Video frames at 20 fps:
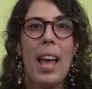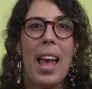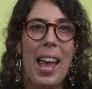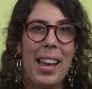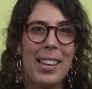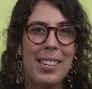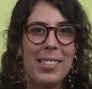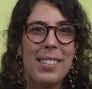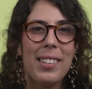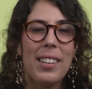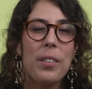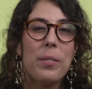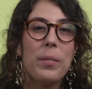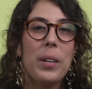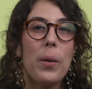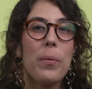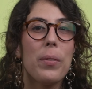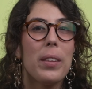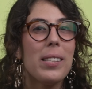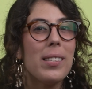And
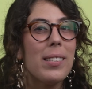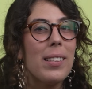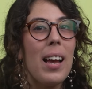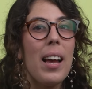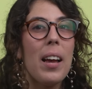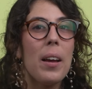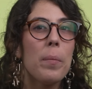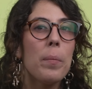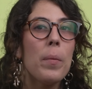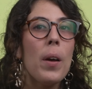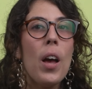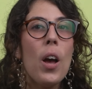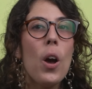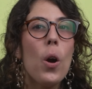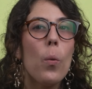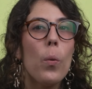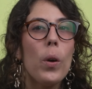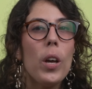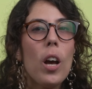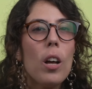around this time,
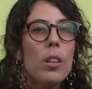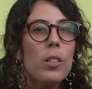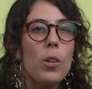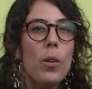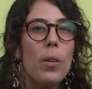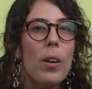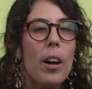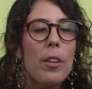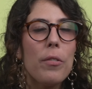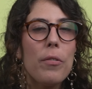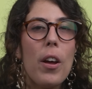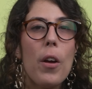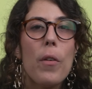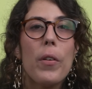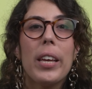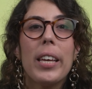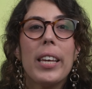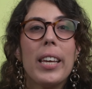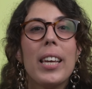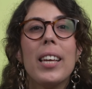we also got
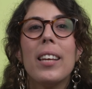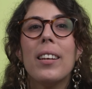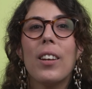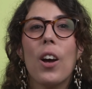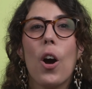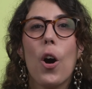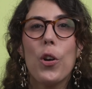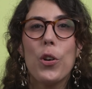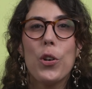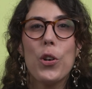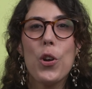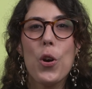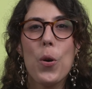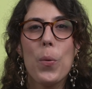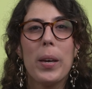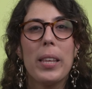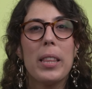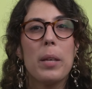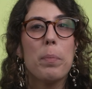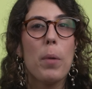very keen on
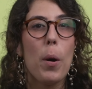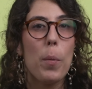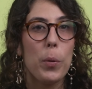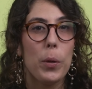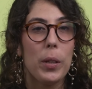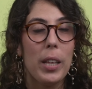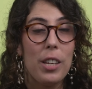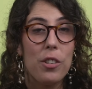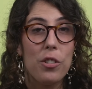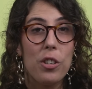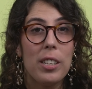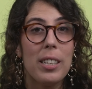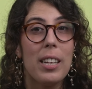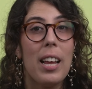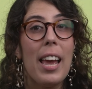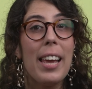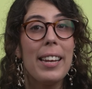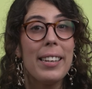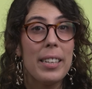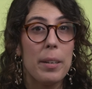knowing the population
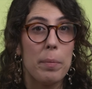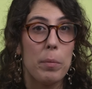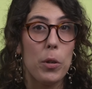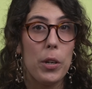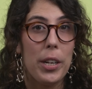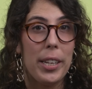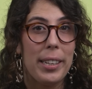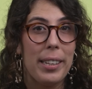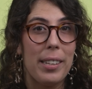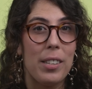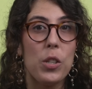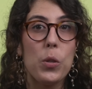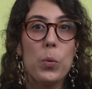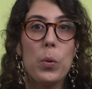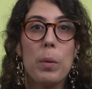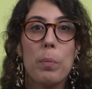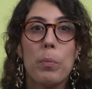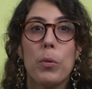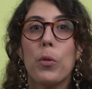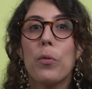and communities to
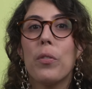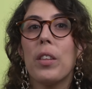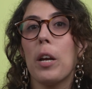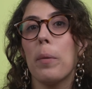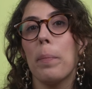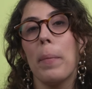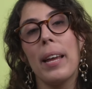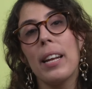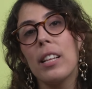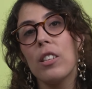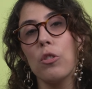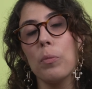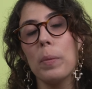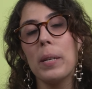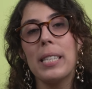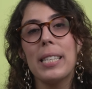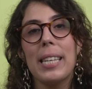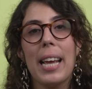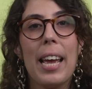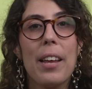improve their
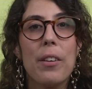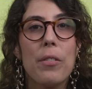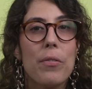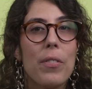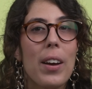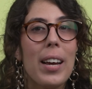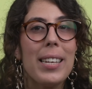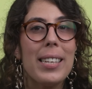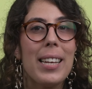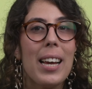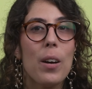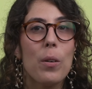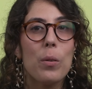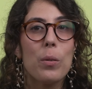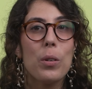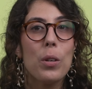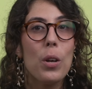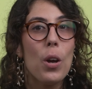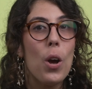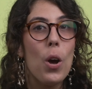management and find
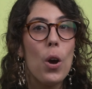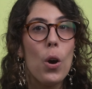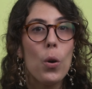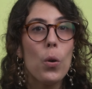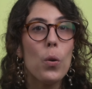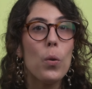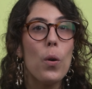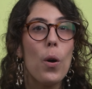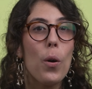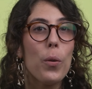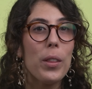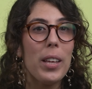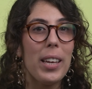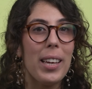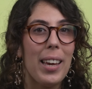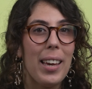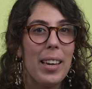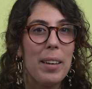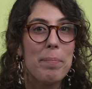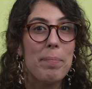out who owed the
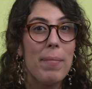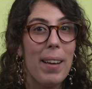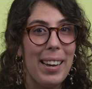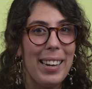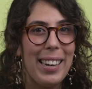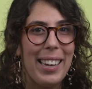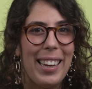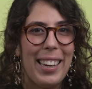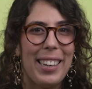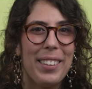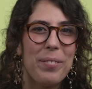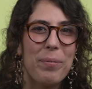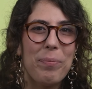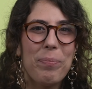king money.